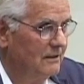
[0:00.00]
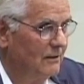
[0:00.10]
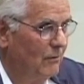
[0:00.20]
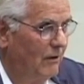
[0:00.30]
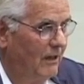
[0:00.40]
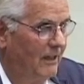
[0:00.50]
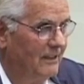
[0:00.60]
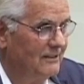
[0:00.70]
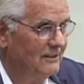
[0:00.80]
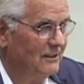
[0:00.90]
and
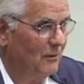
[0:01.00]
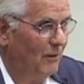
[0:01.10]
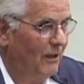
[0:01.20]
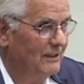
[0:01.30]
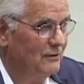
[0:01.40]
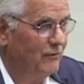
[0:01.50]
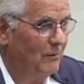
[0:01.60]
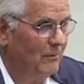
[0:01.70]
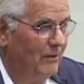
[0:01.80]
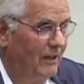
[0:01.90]
arise, arise
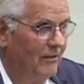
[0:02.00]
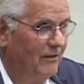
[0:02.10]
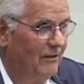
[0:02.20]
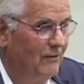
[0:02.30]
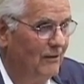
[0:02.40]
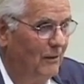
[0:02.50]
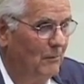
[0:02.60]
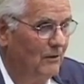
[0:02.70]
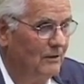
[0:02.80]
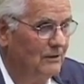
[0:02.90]
from death, you
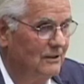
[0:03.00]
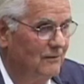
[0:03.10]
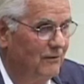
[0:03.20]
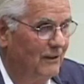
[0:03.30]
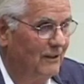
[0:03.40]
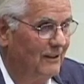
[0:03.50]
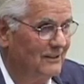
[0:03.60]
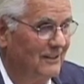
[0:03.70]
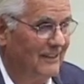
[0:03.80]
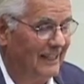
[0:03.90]
numberless
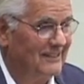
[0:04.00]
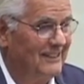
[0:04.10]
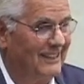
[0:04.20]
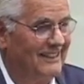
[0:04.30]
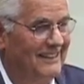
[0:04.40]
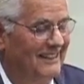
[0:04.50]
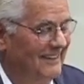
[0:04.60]
infinities. And that's it.